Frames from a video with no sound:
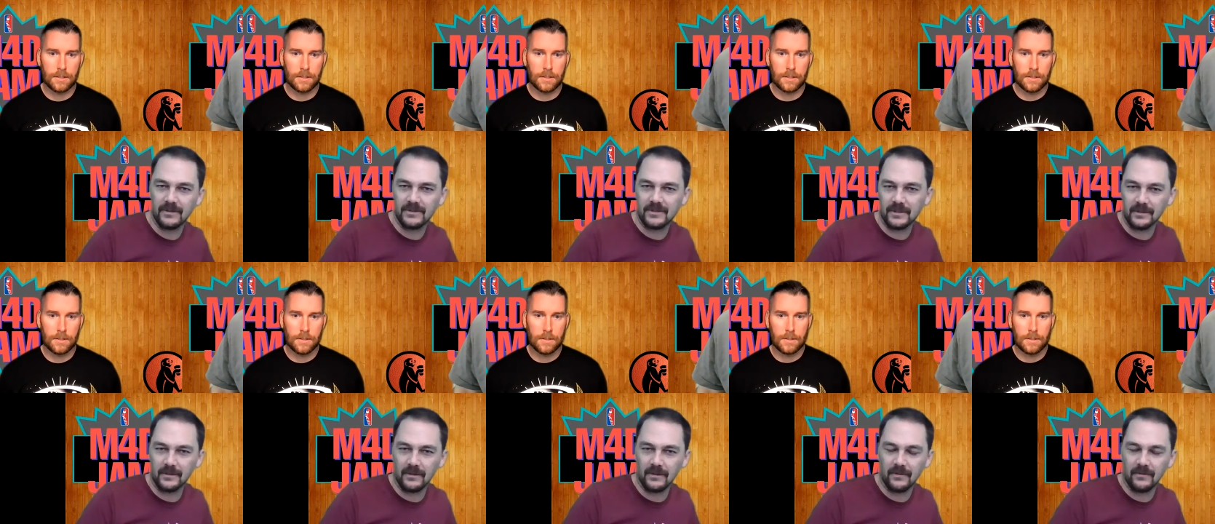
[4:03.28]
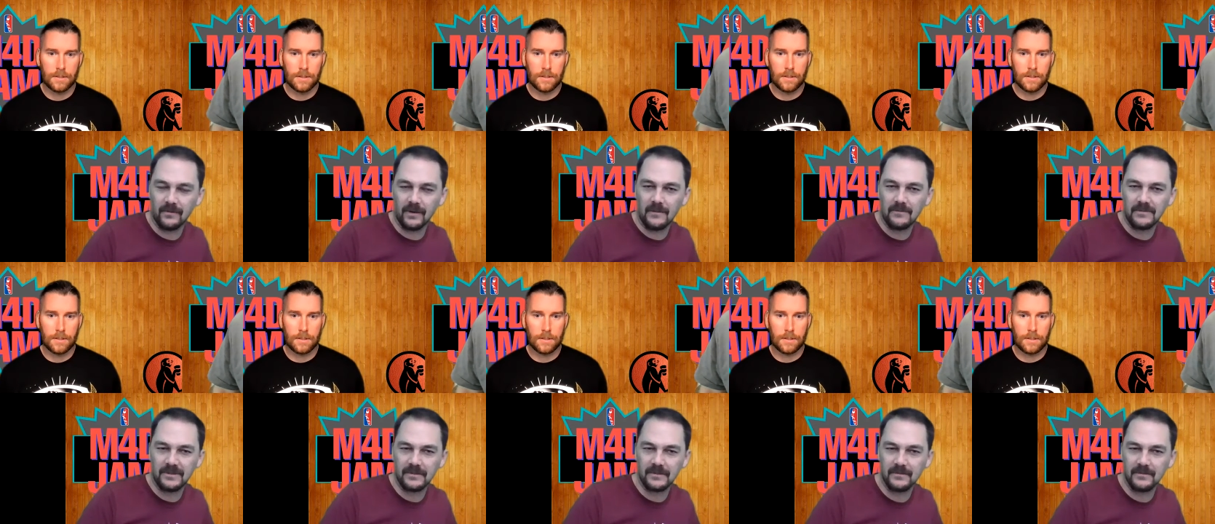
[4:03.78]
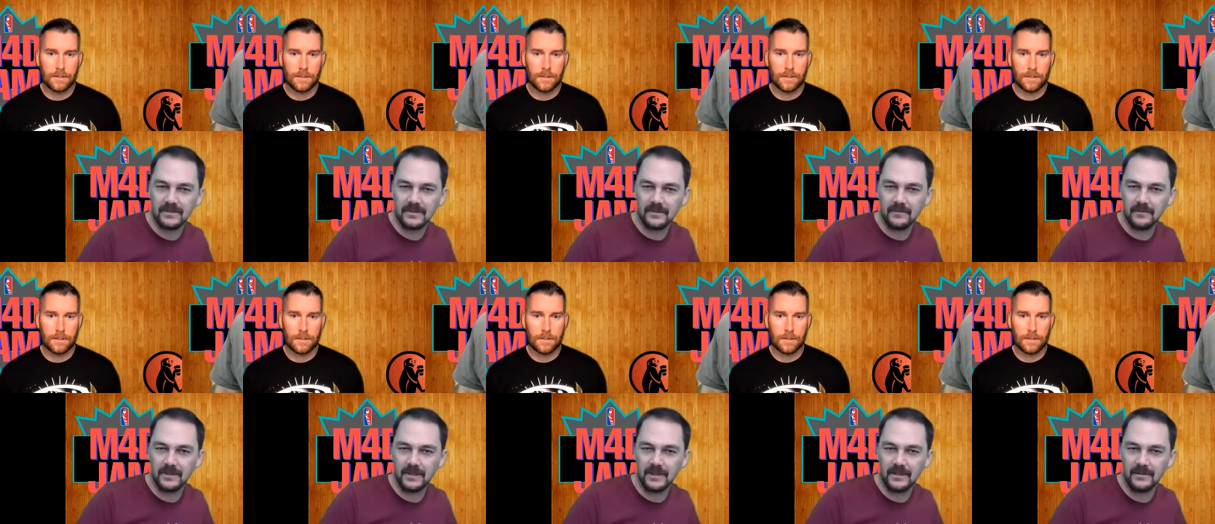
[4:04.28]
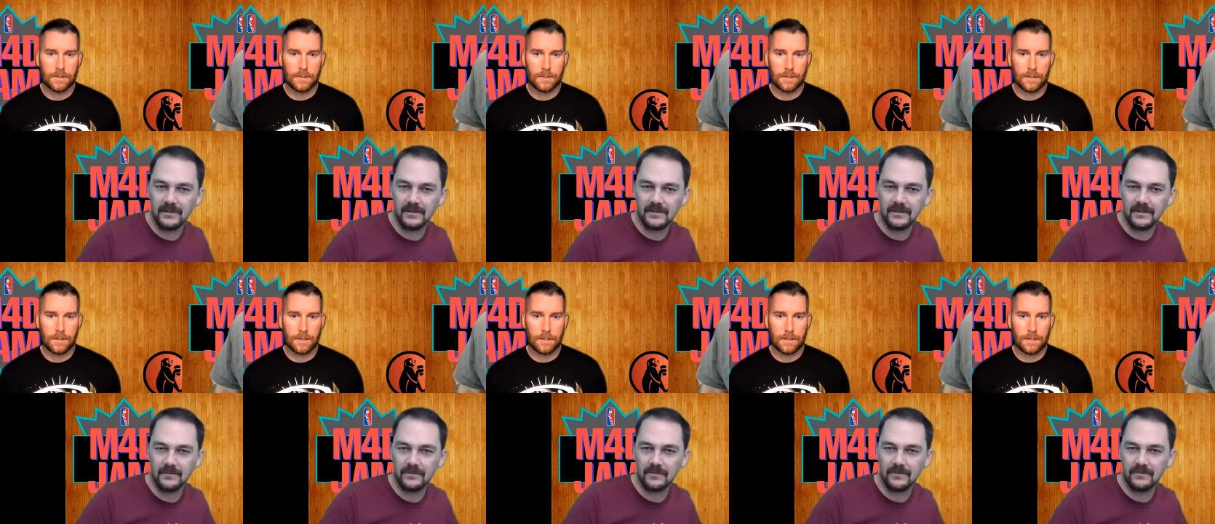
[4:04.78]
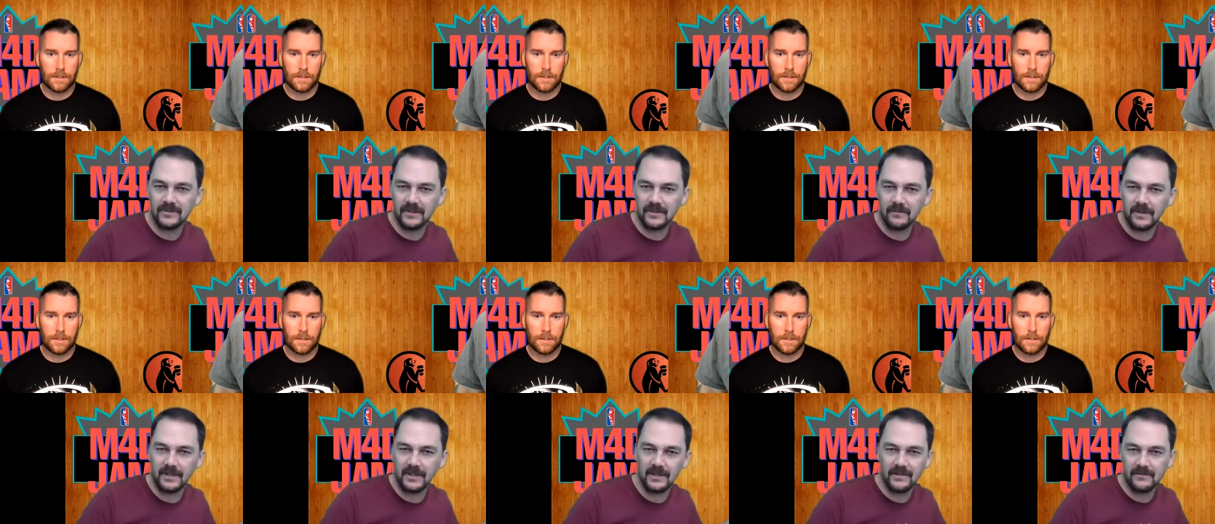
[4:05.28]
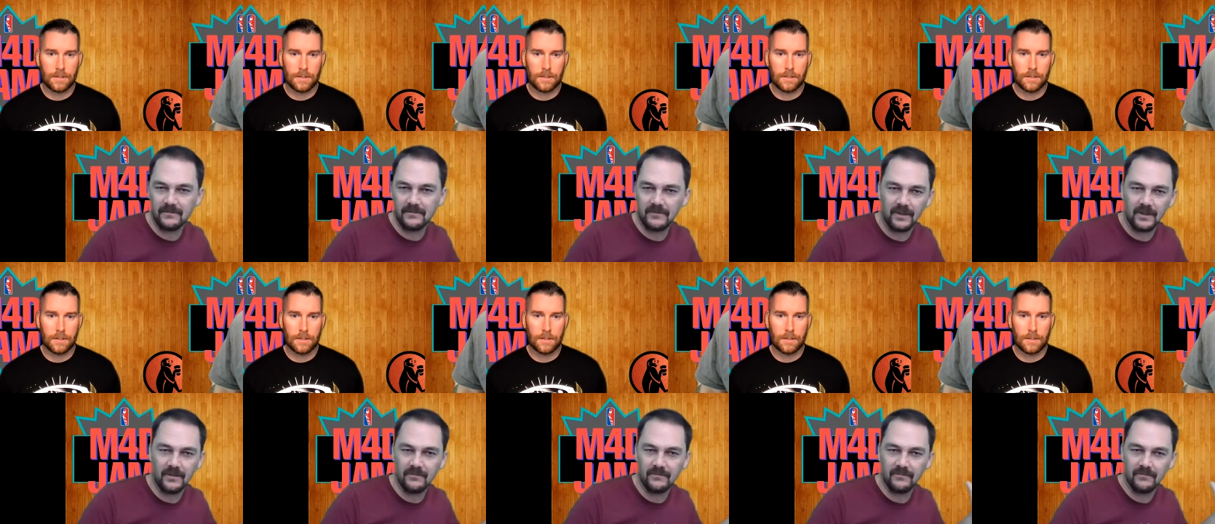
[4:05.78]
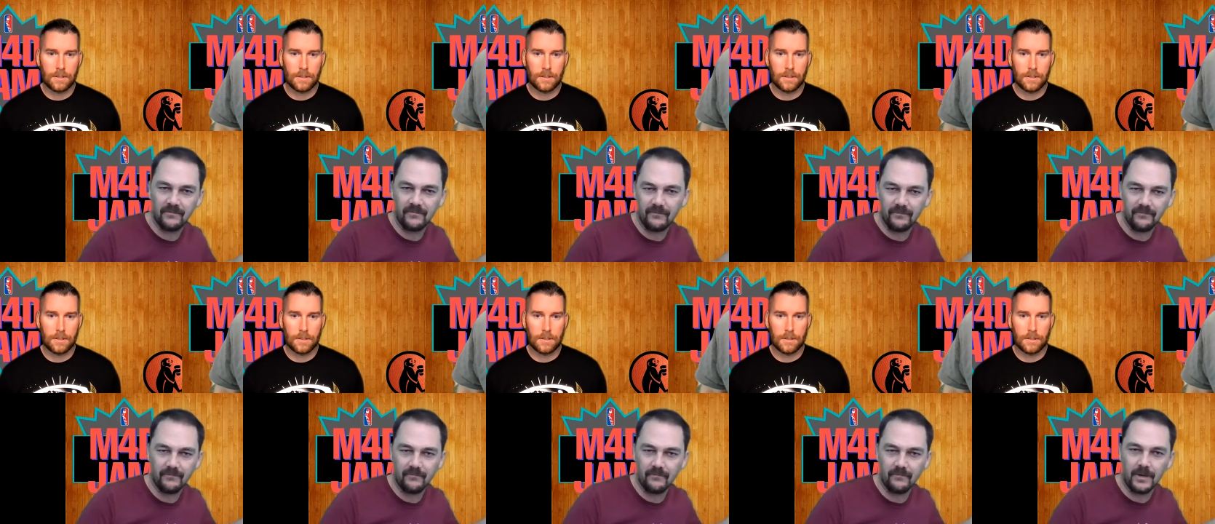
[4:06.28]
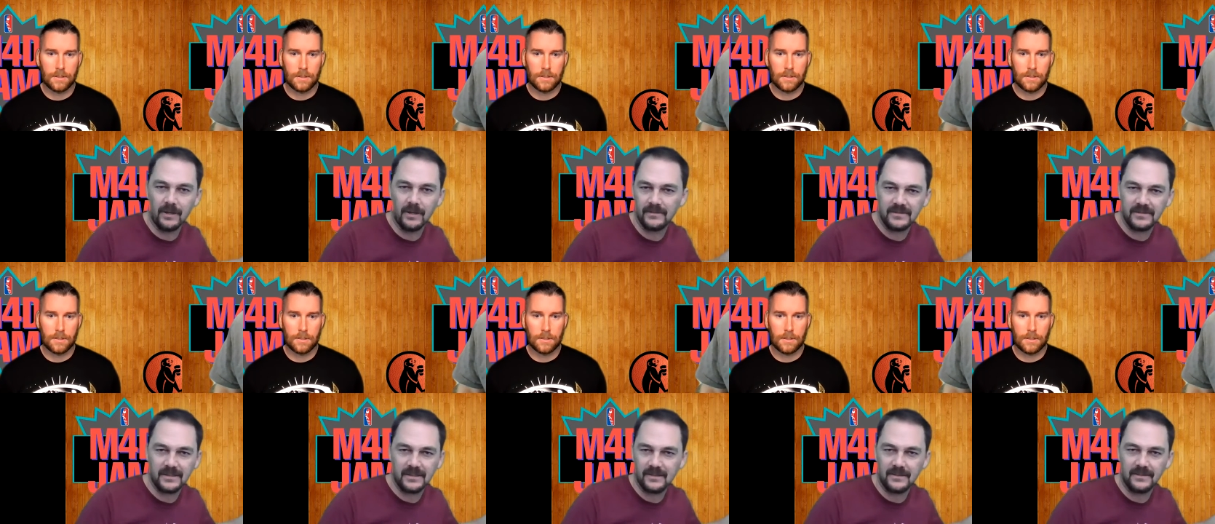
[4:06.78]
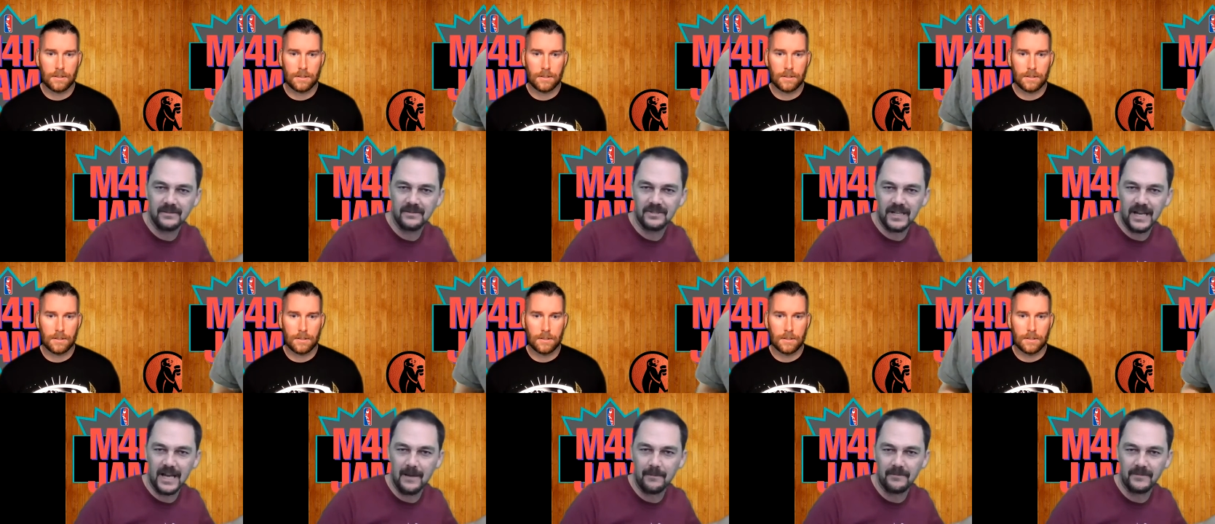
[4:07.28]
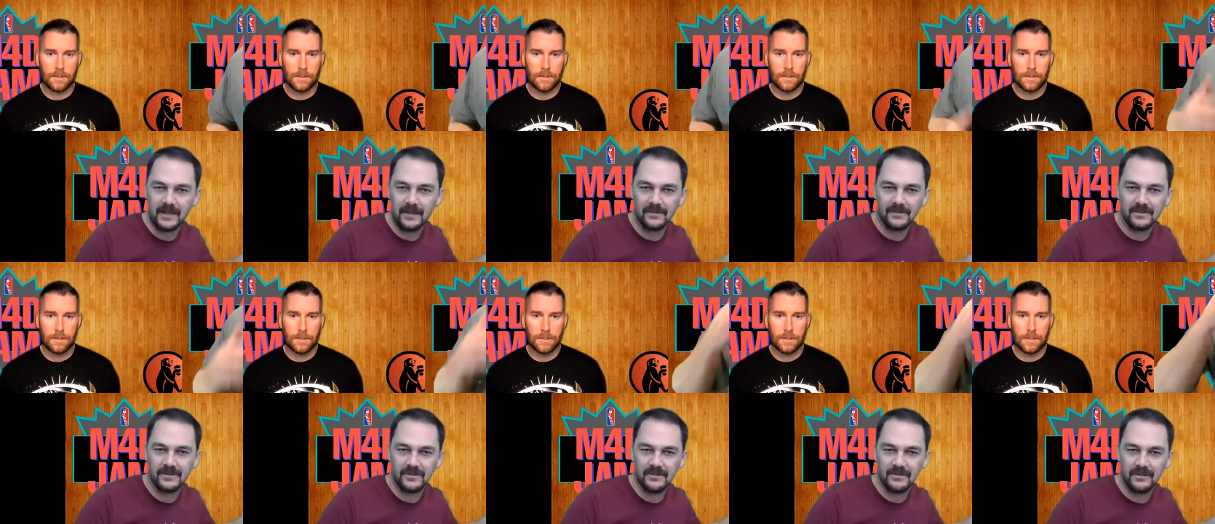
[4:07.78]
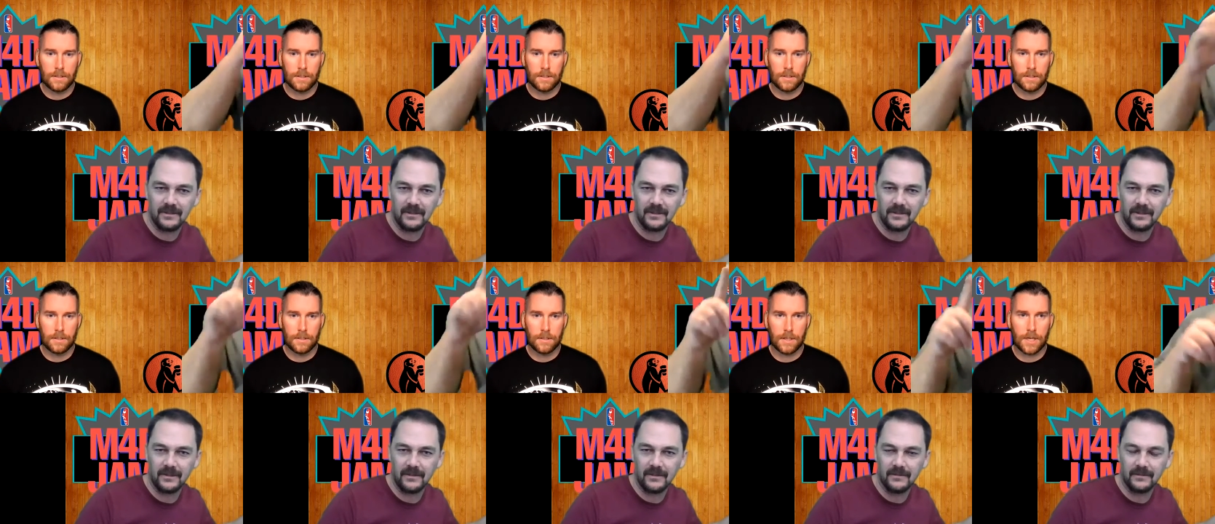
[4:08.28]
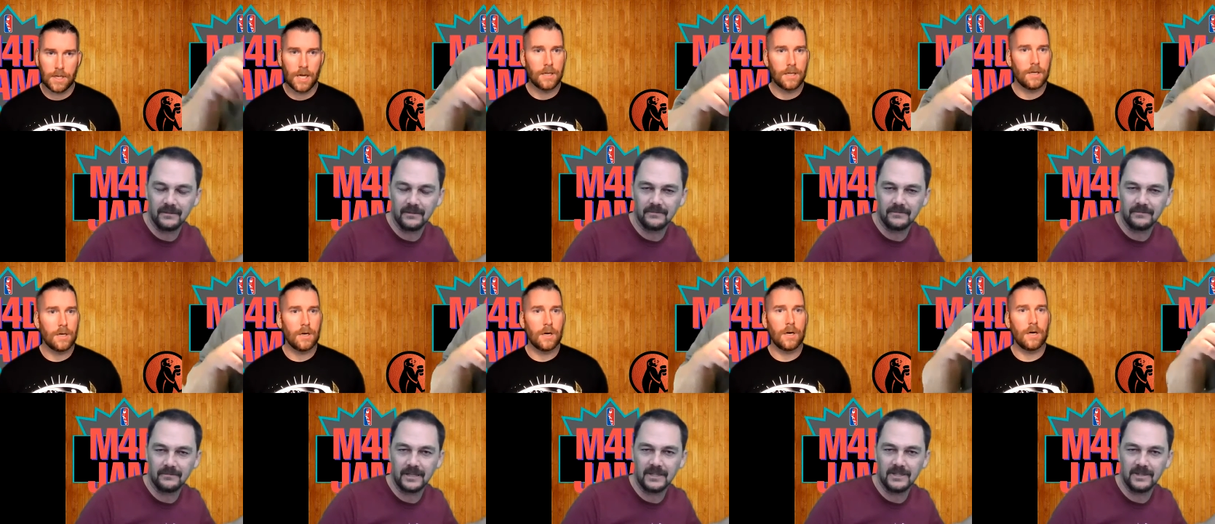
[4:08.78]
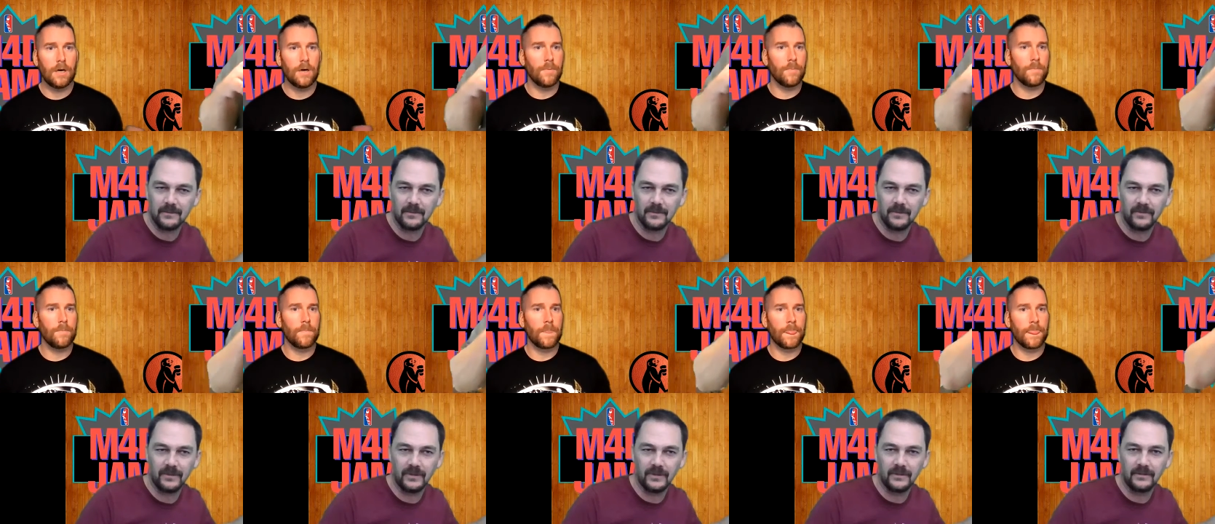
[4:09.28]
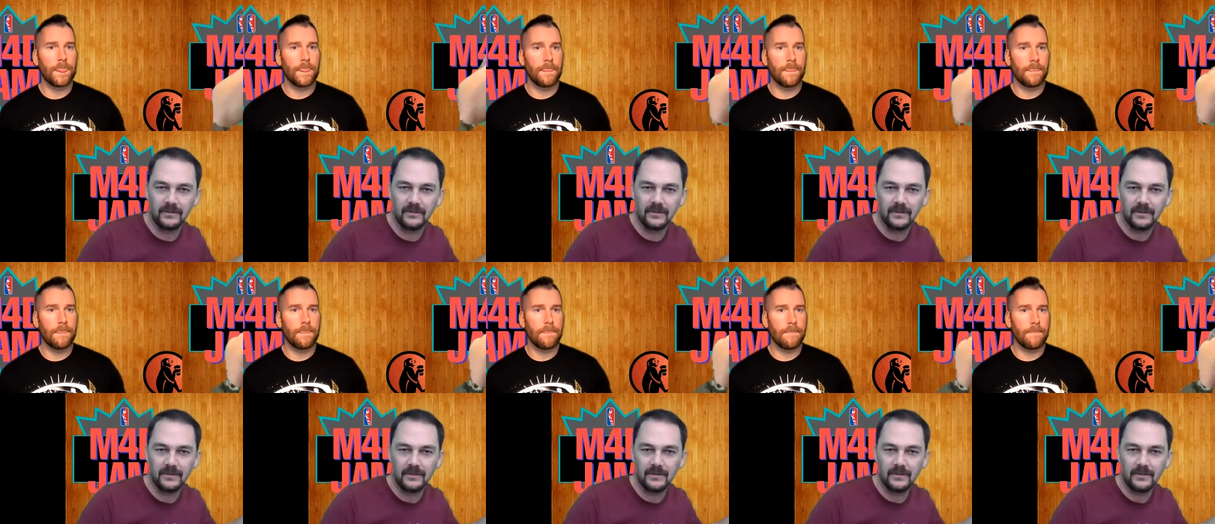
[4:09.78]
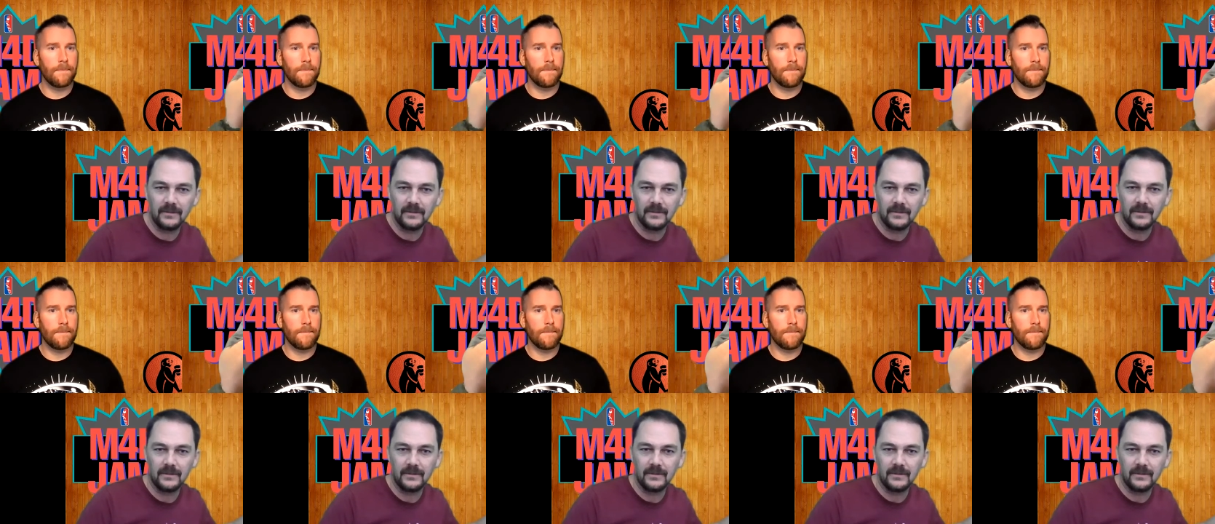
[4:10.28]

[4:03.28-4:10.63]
Speaker 1: we're just gonna go grab some some uh, some some uh, you know malts at the shop down the street, you know. And- yeah, hold on, hold on. Hey Jenny.